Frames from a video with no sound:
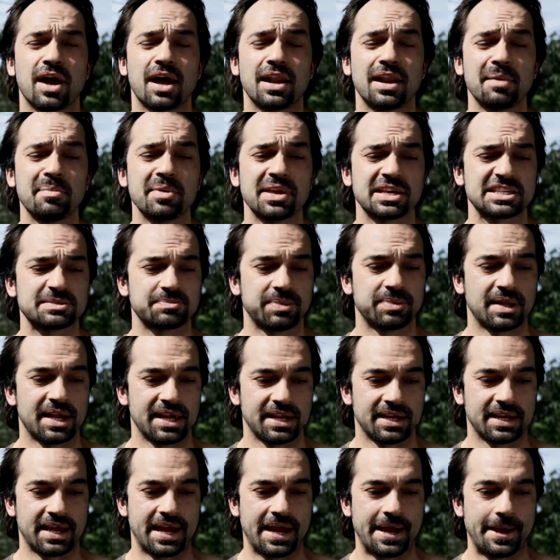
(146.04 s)
let me
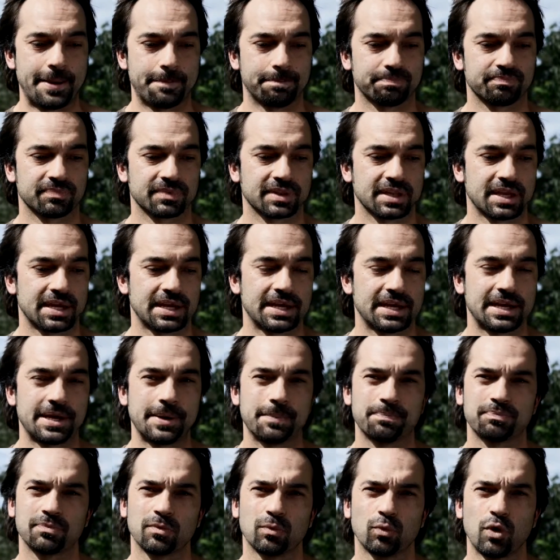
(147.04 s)
explain
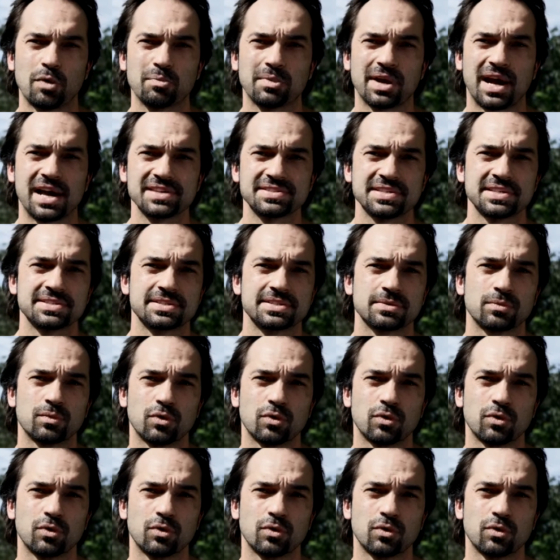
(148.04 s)
the worm castings and